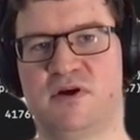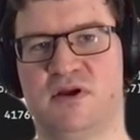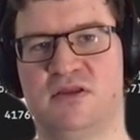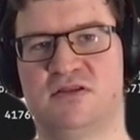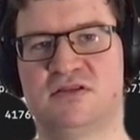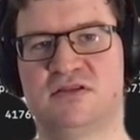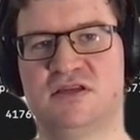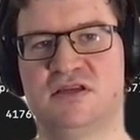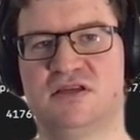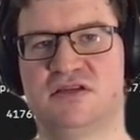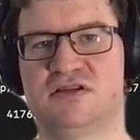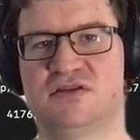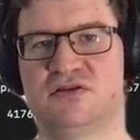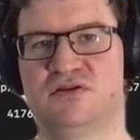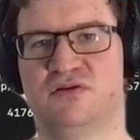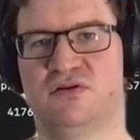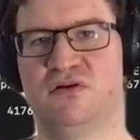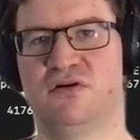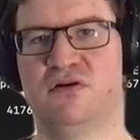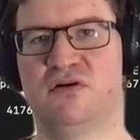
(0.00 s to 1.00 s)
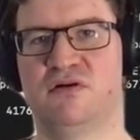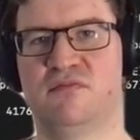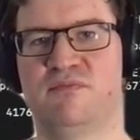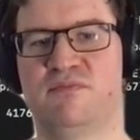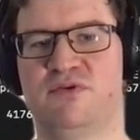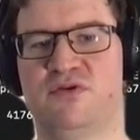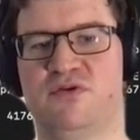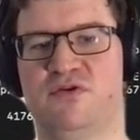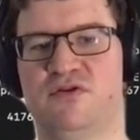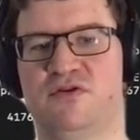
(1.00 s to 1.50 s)
bridges or
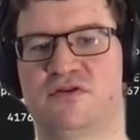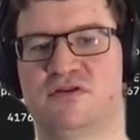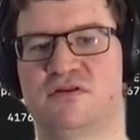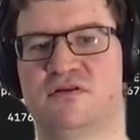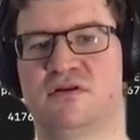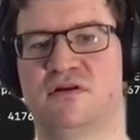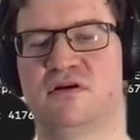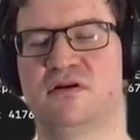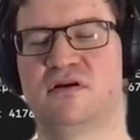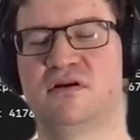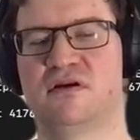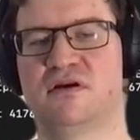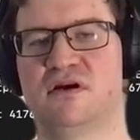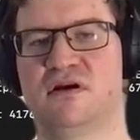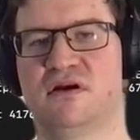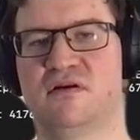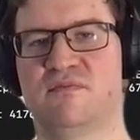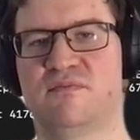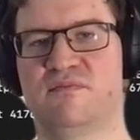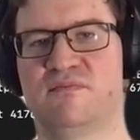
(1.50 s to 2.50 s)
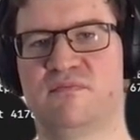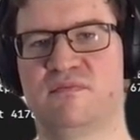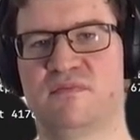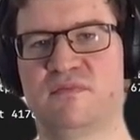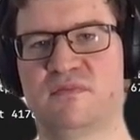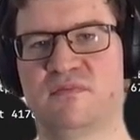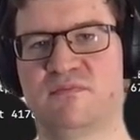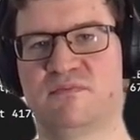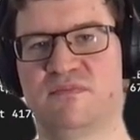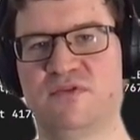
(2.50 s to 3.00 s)
pure
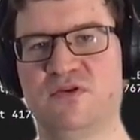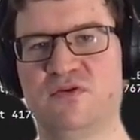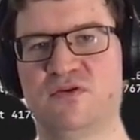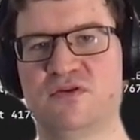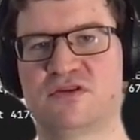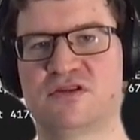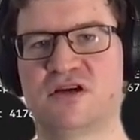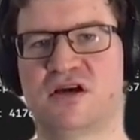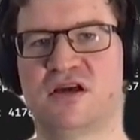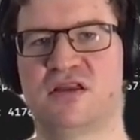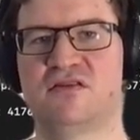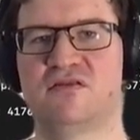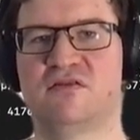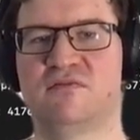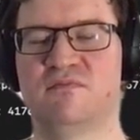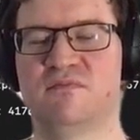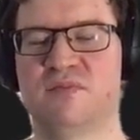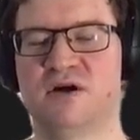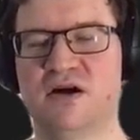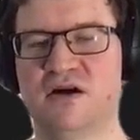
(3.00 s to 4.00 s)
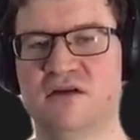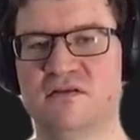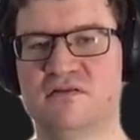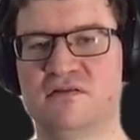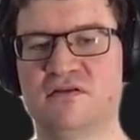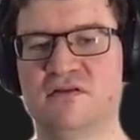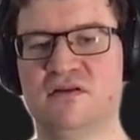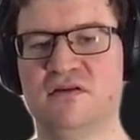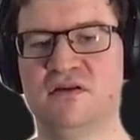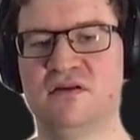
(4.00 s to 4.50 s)
Jython
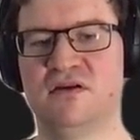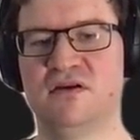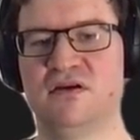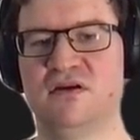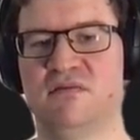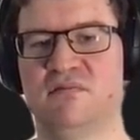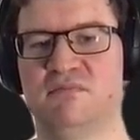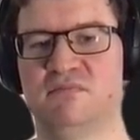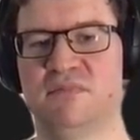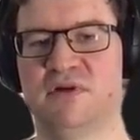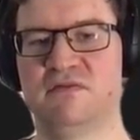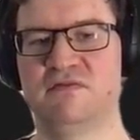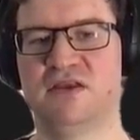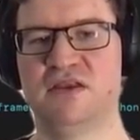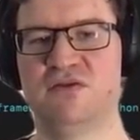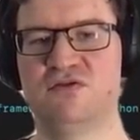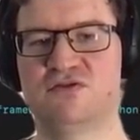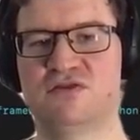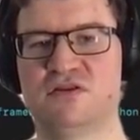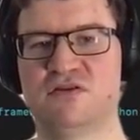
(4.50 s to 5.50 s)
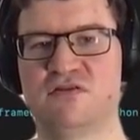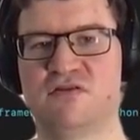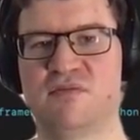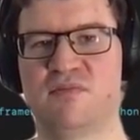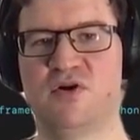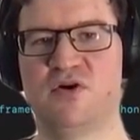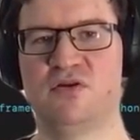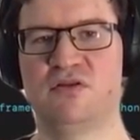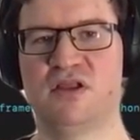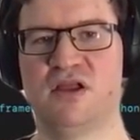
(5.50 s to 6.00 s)
part, but when using
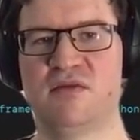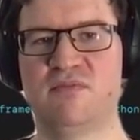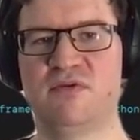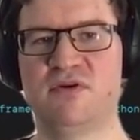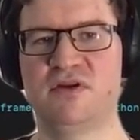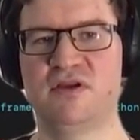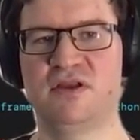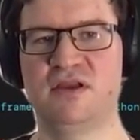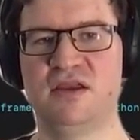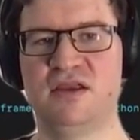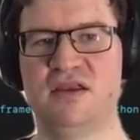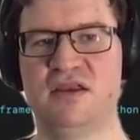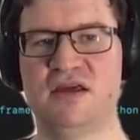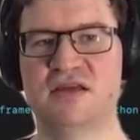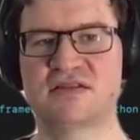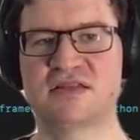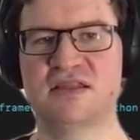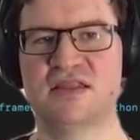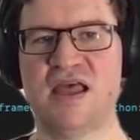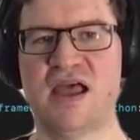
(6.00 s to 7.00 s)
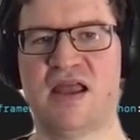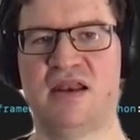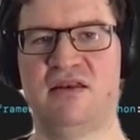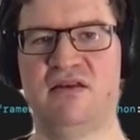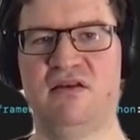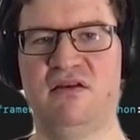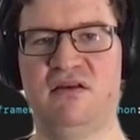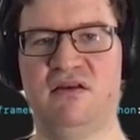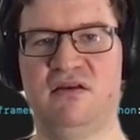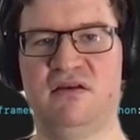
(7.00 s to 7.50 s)
remote library, it doesn't
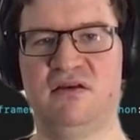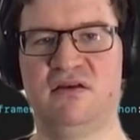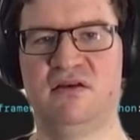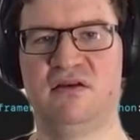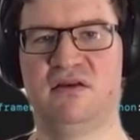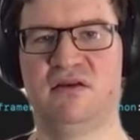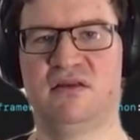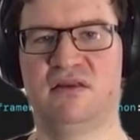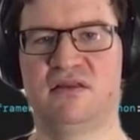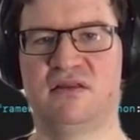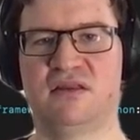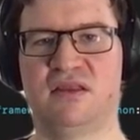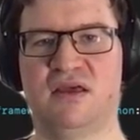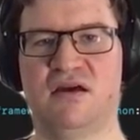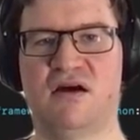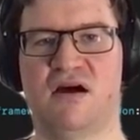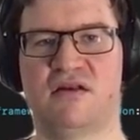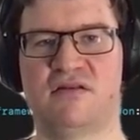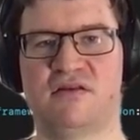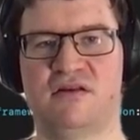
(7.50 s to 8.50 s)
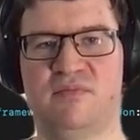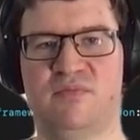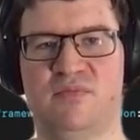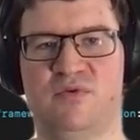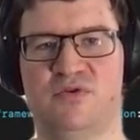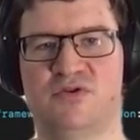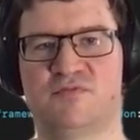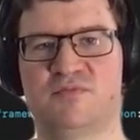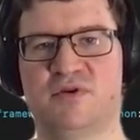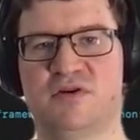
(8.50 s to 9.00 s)
handle the
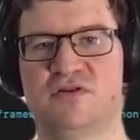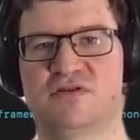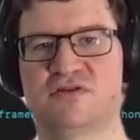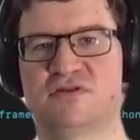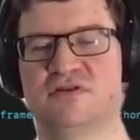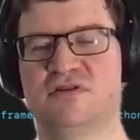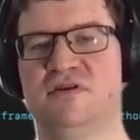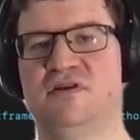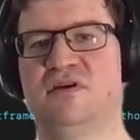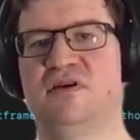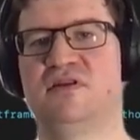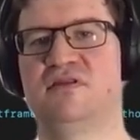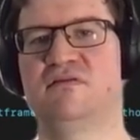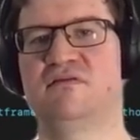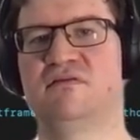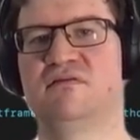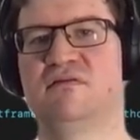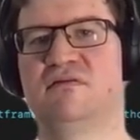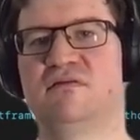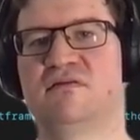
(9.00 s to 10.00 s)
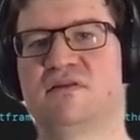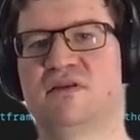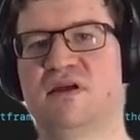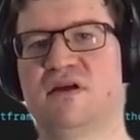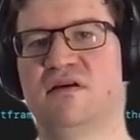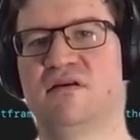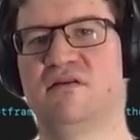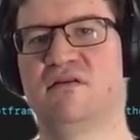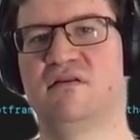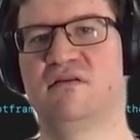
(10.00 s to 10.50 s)
attributes because
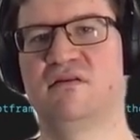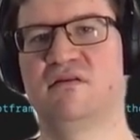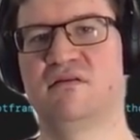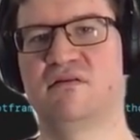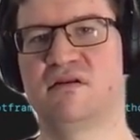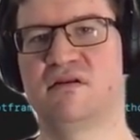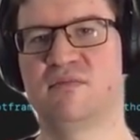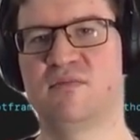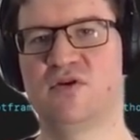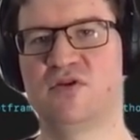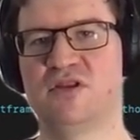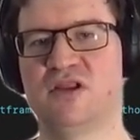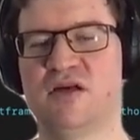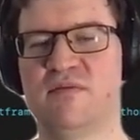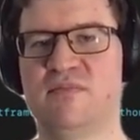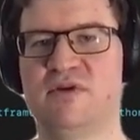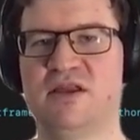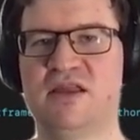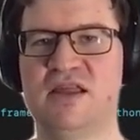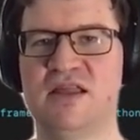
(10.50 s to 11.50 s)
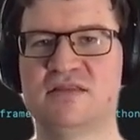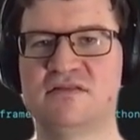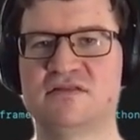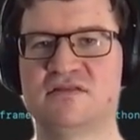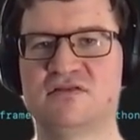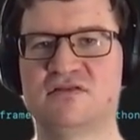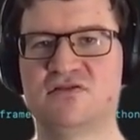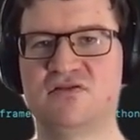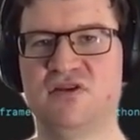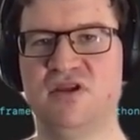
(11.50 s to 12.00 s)
the remote library gets
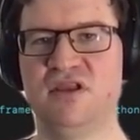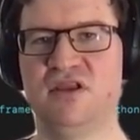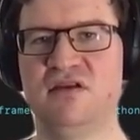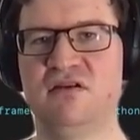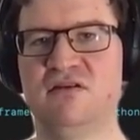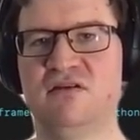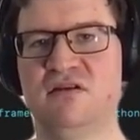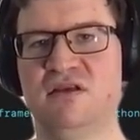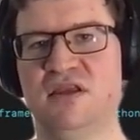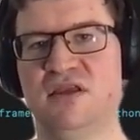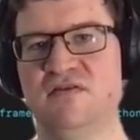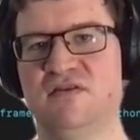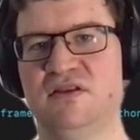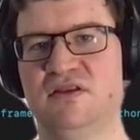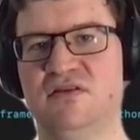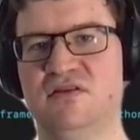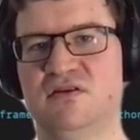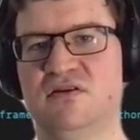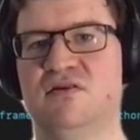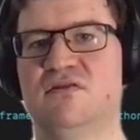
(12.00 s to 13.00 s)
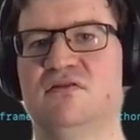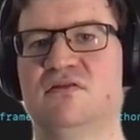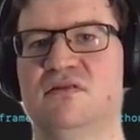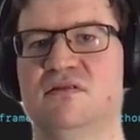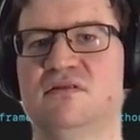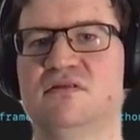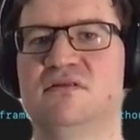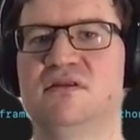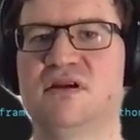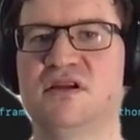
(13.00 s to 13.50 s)
string even
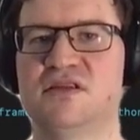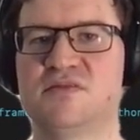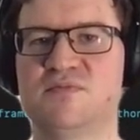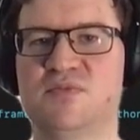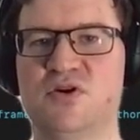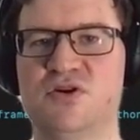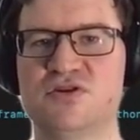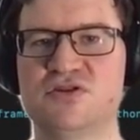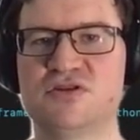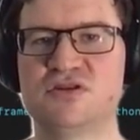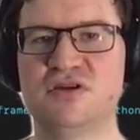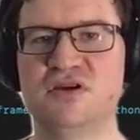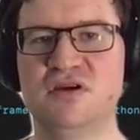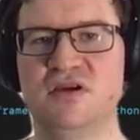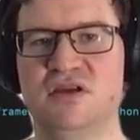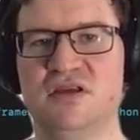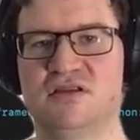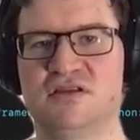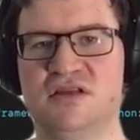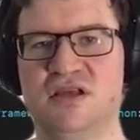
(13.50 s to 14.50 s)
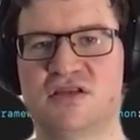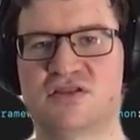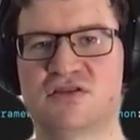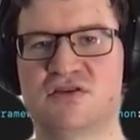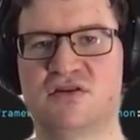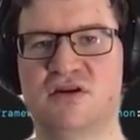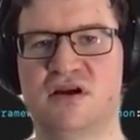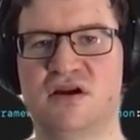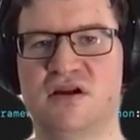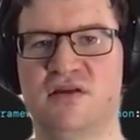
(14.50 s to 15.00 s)
though the response is
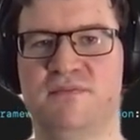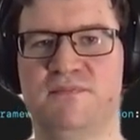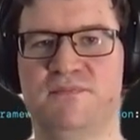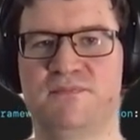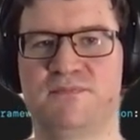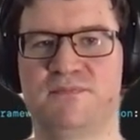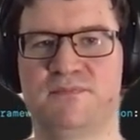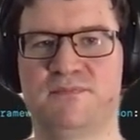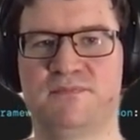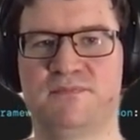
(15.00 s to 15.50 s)
dictionary.